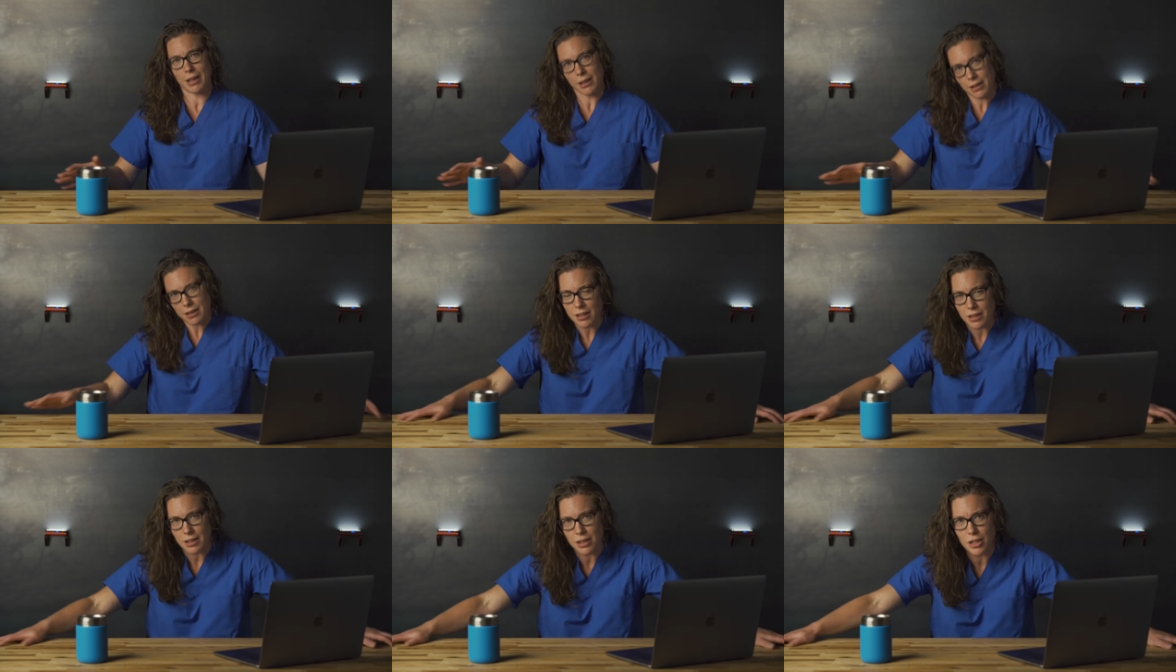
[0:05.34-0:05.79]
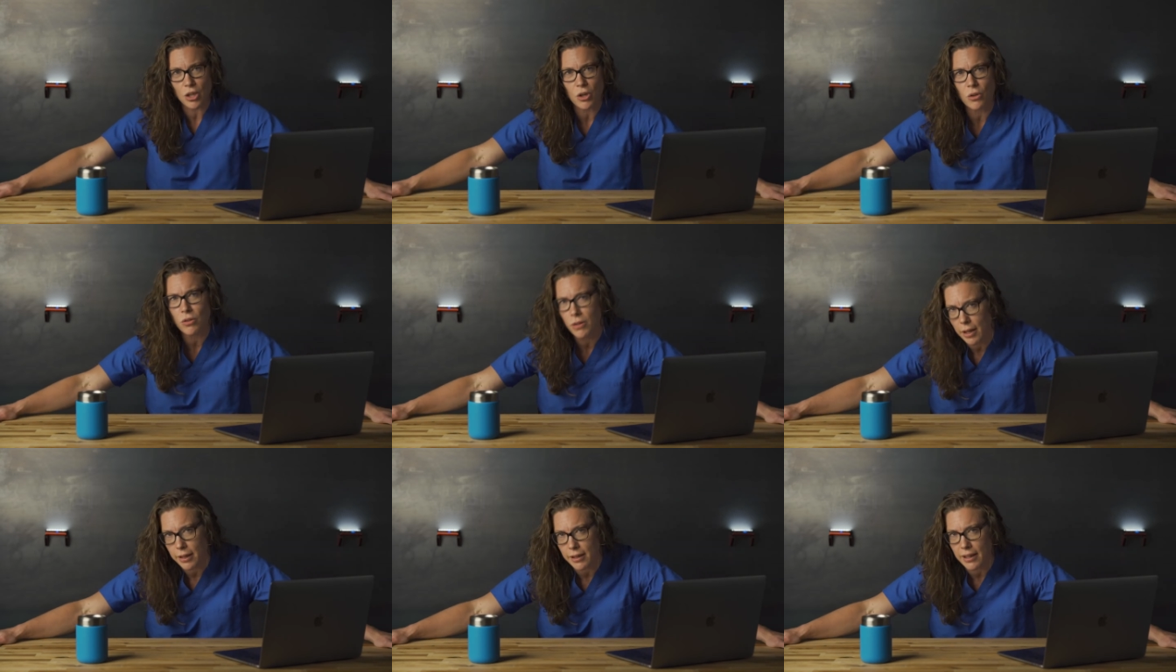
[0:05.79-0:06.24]
like, you
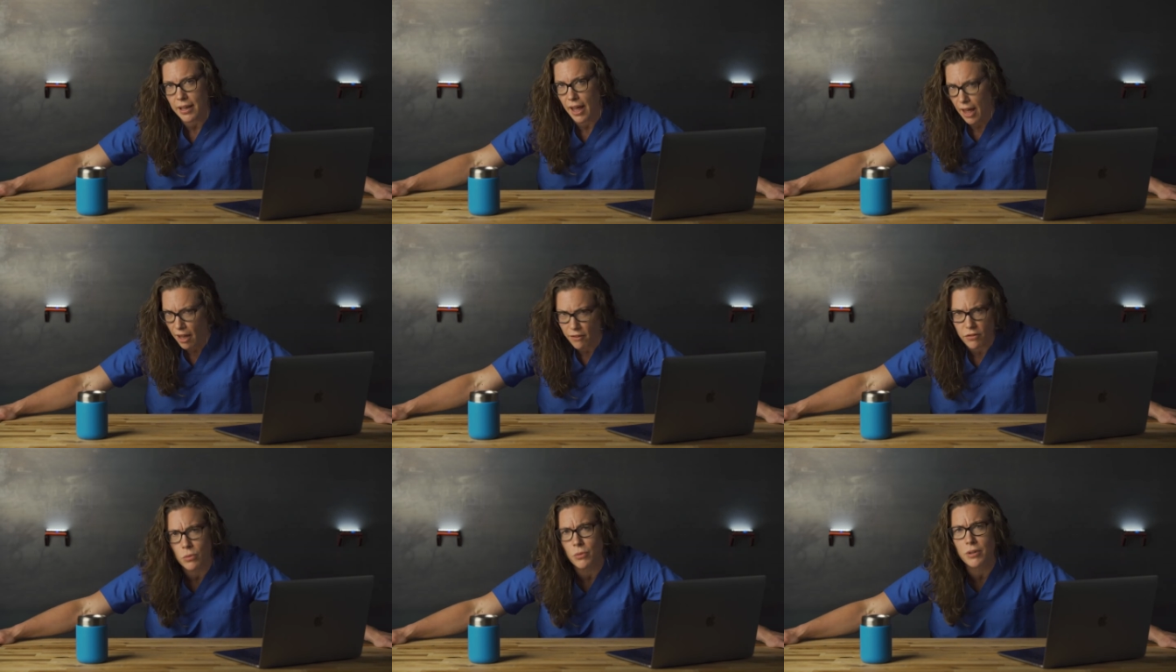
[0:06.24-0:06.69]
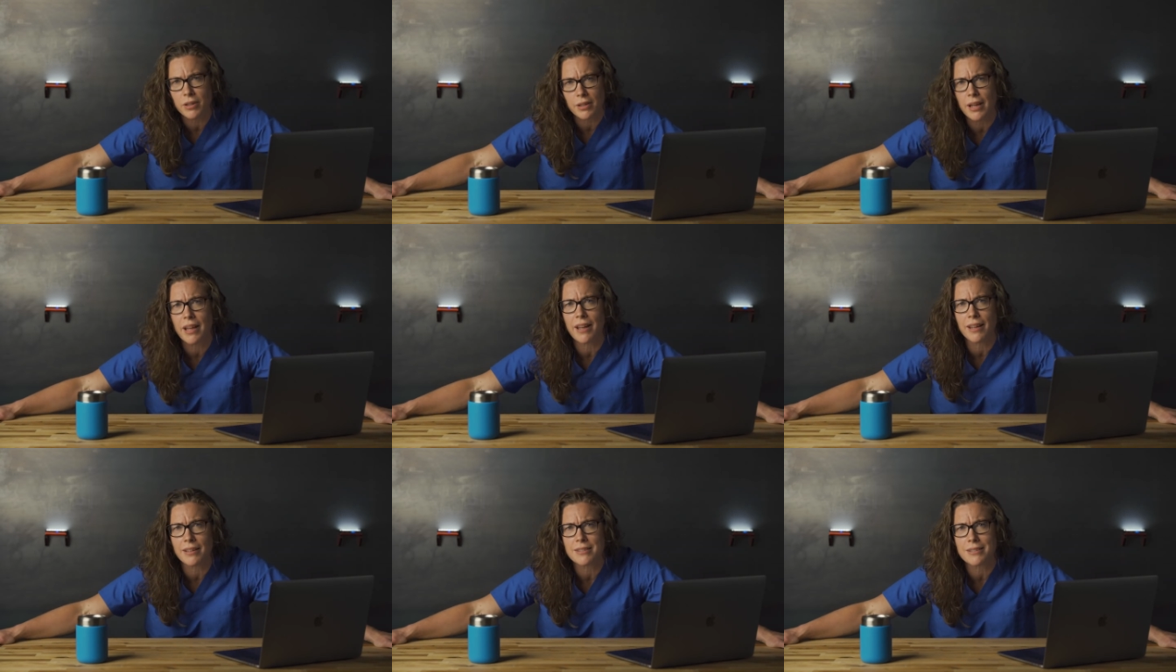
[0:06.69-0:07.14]
know, like everyone
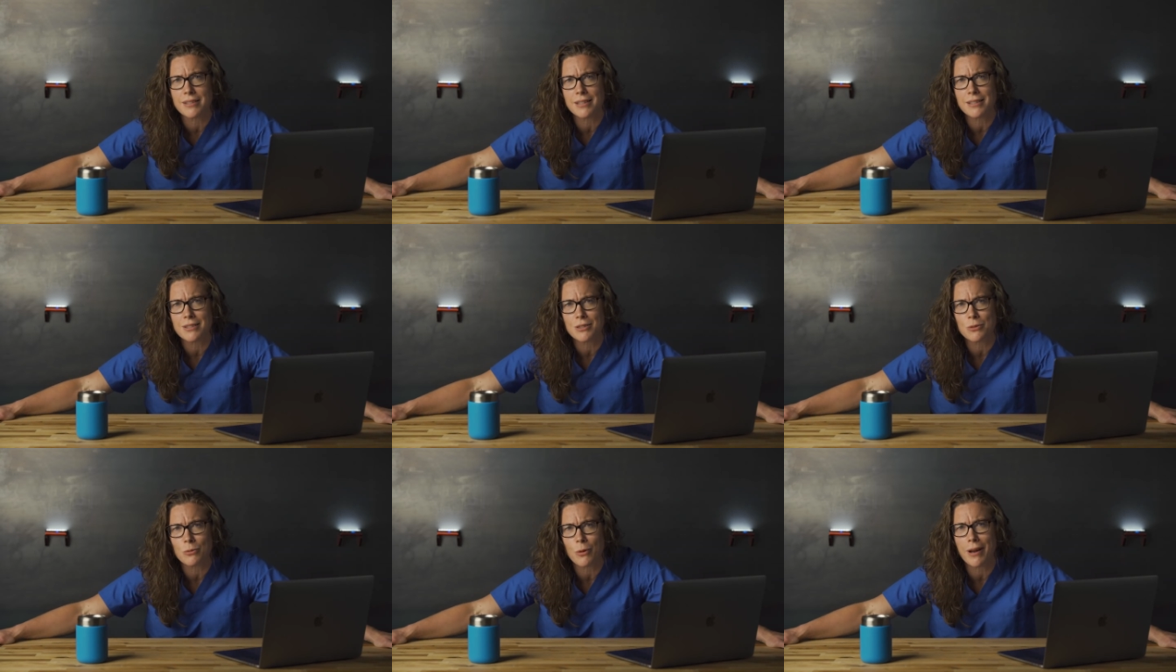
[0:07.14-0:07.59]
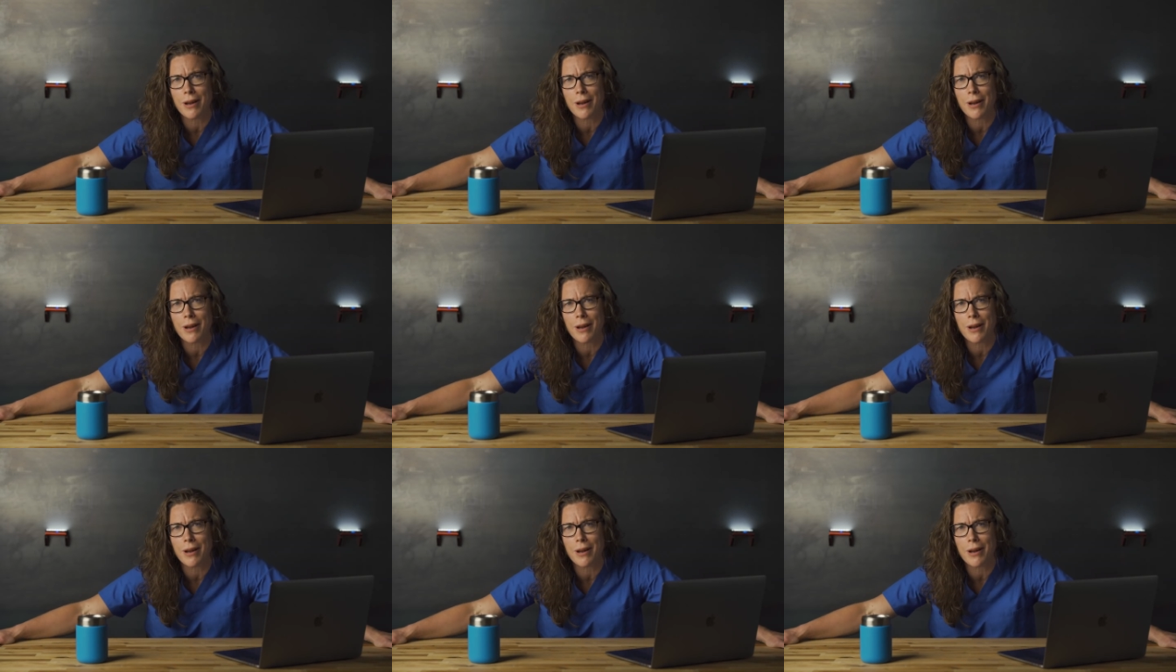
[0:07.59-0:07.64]
has this,